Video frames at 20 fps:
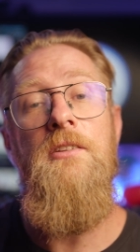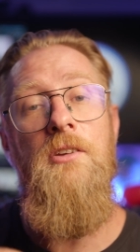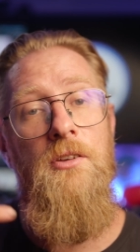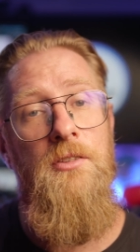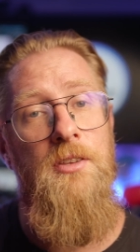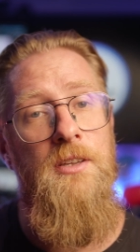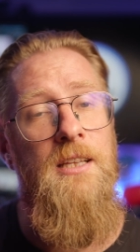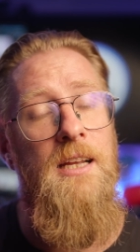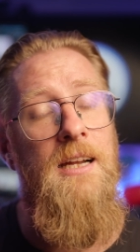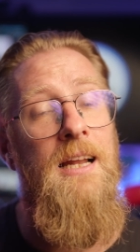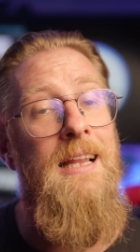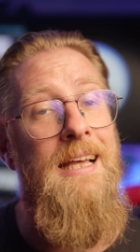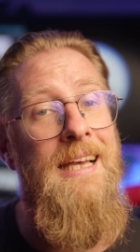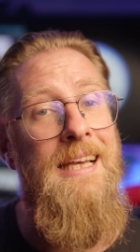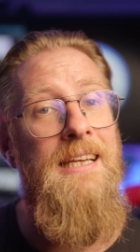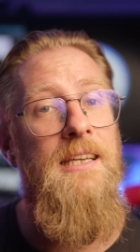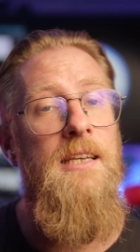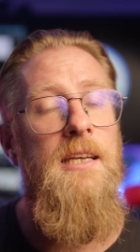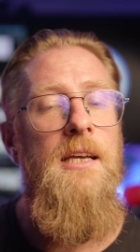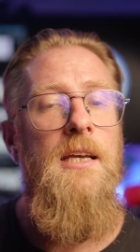The other thing that I
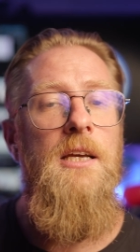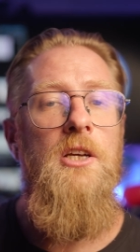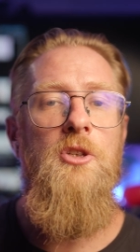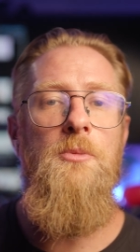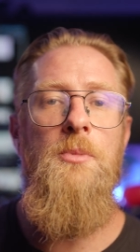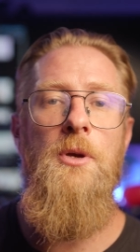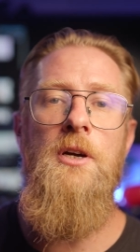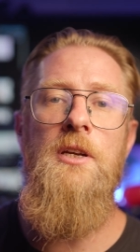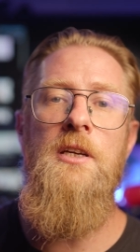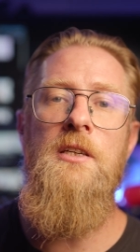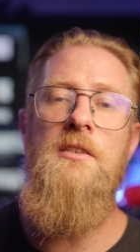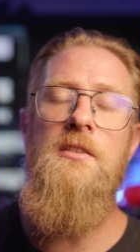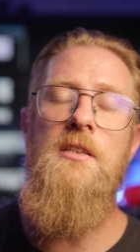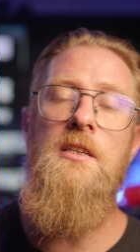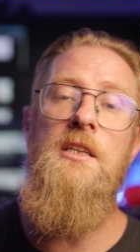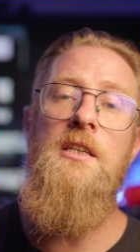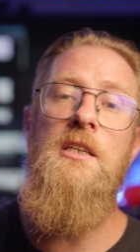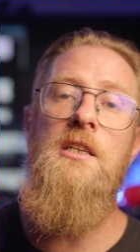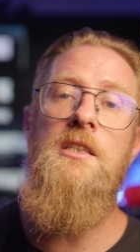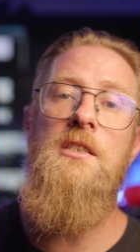like, to be honest,
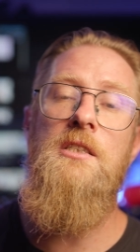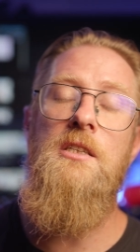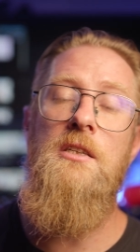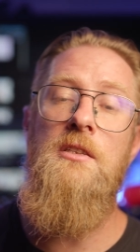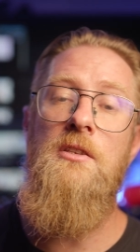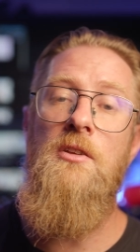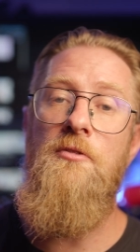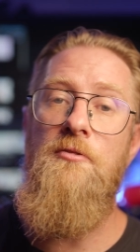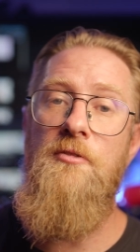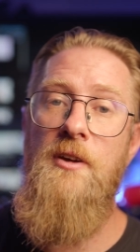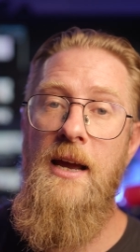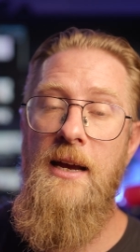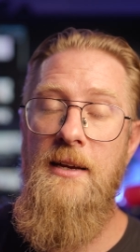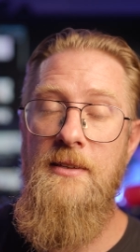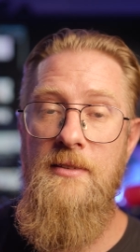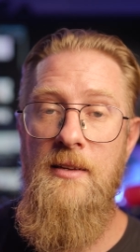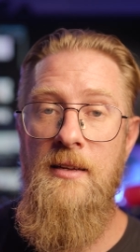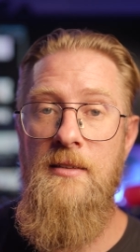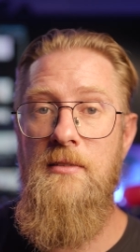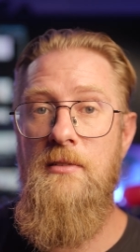is the
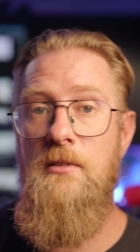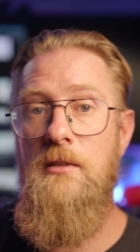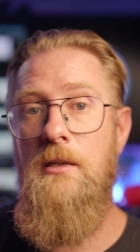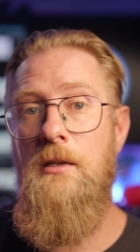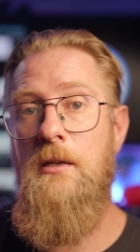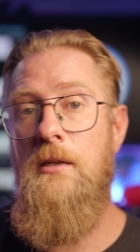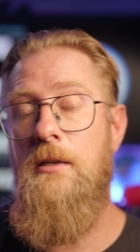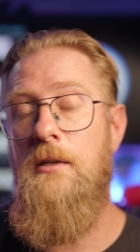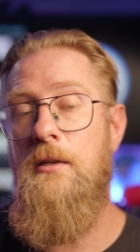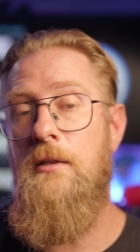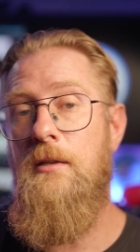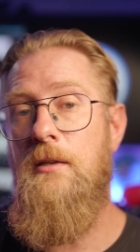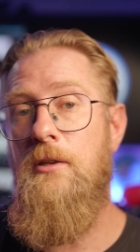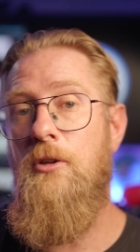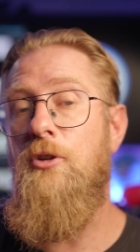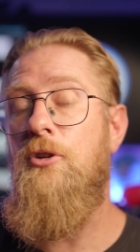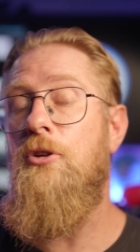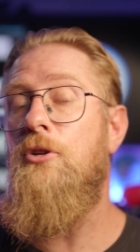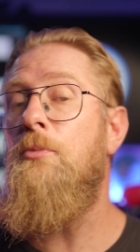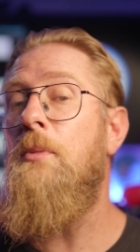fact that
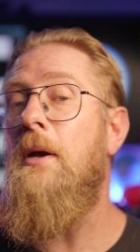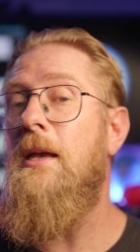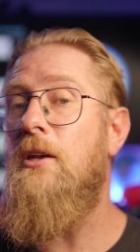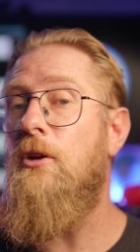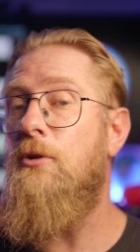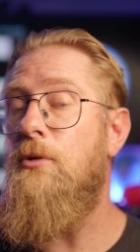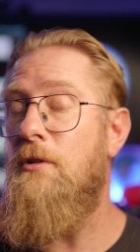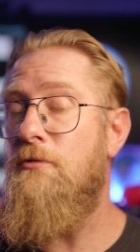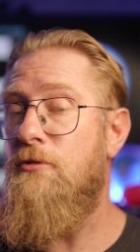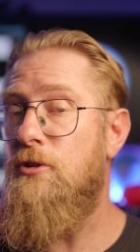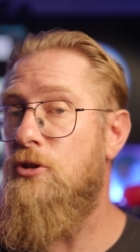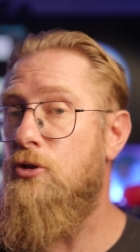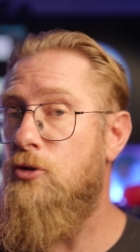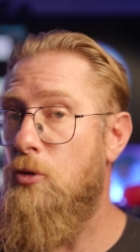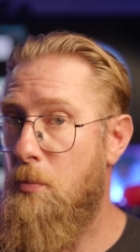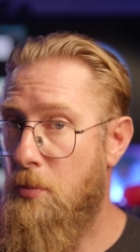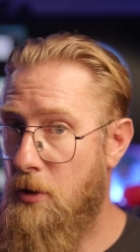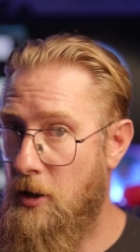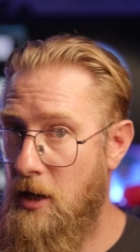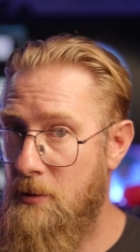you can make a reference to
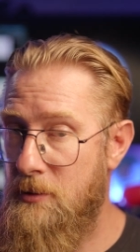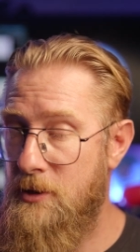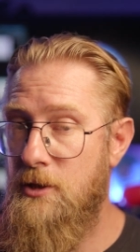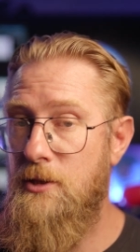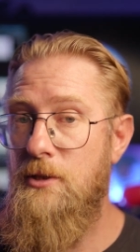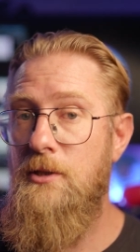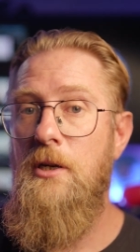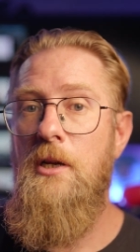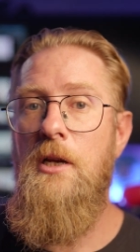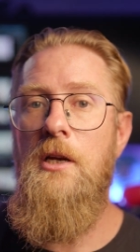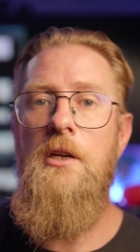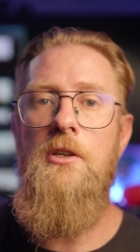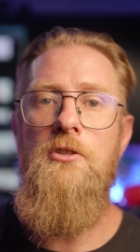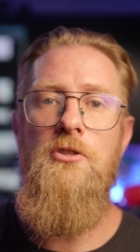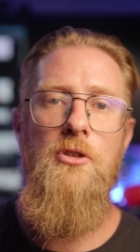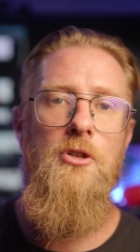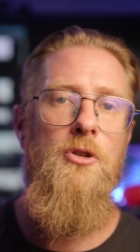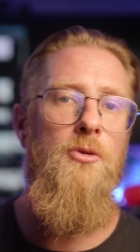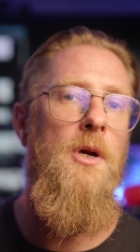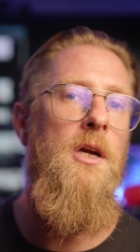a parameter,
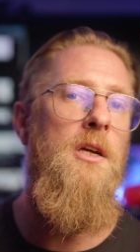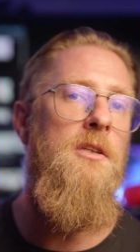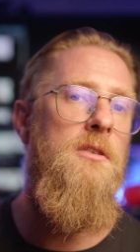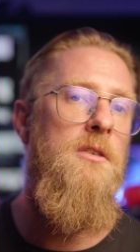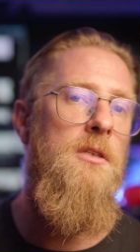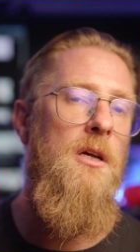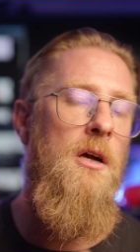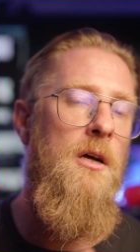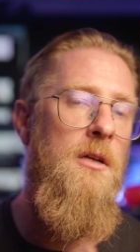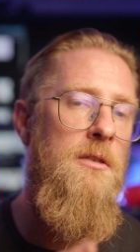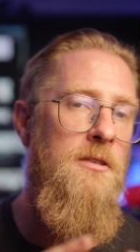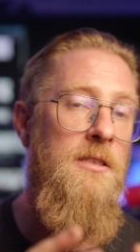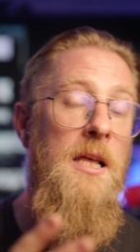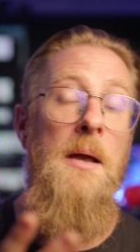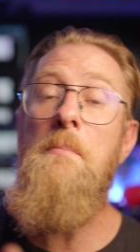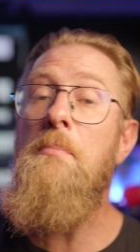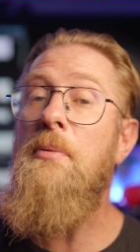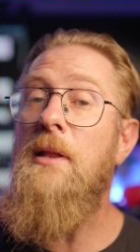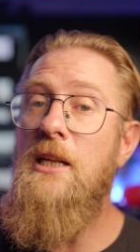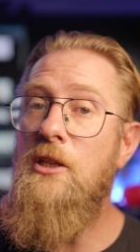so create a
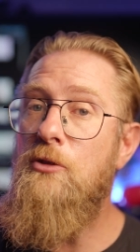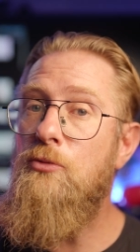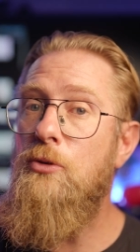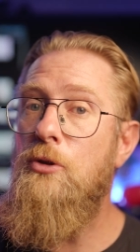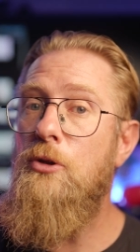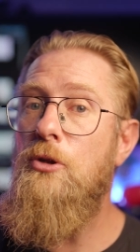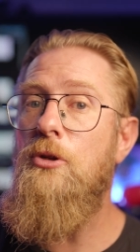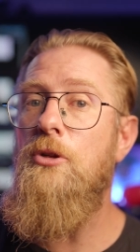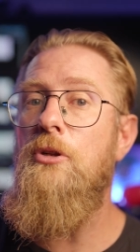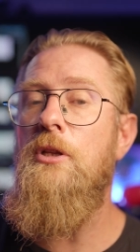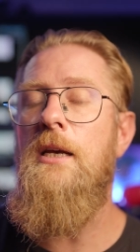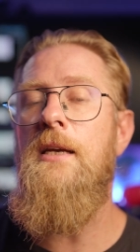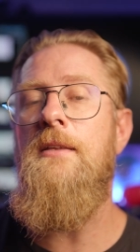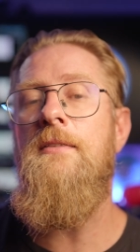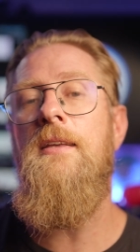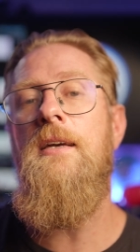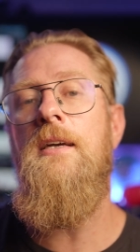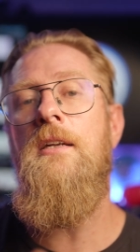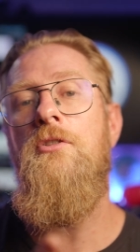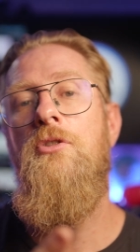template rule,
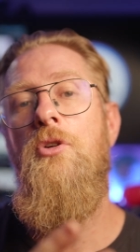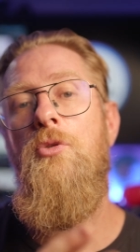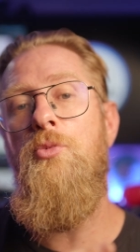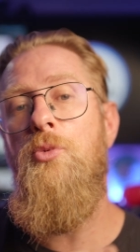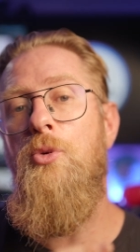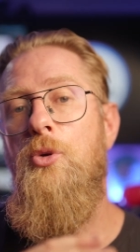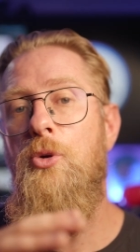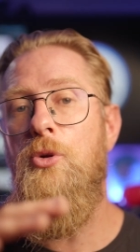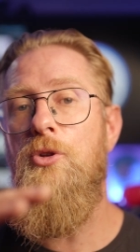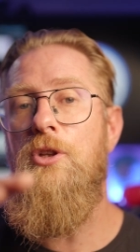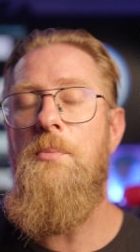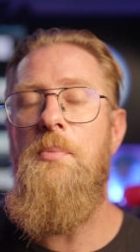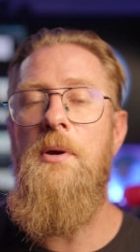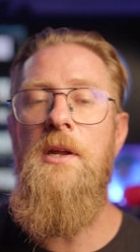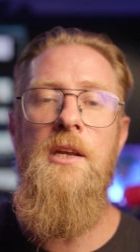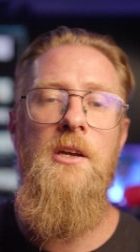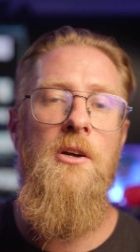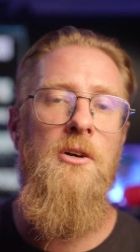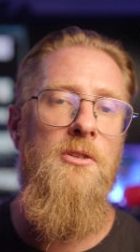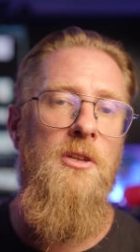and then the rule,
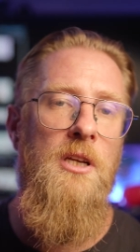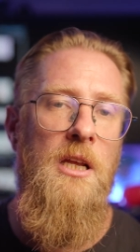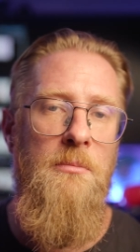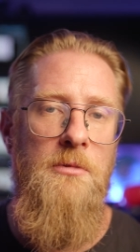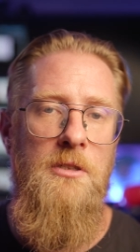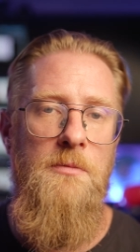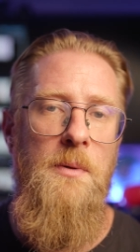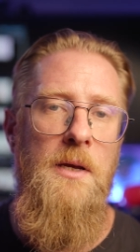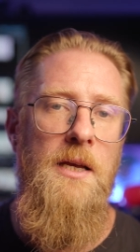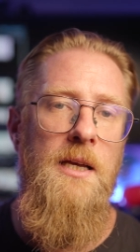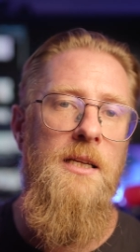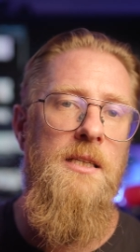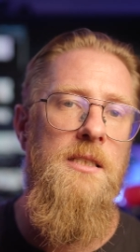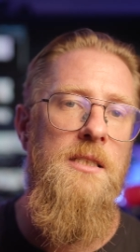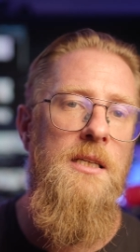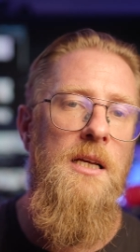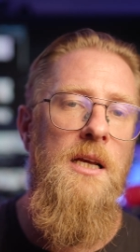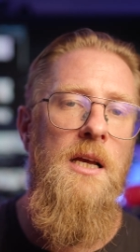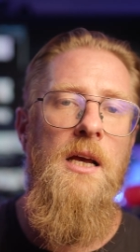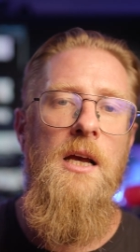depending on the
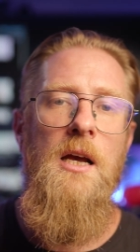namespace,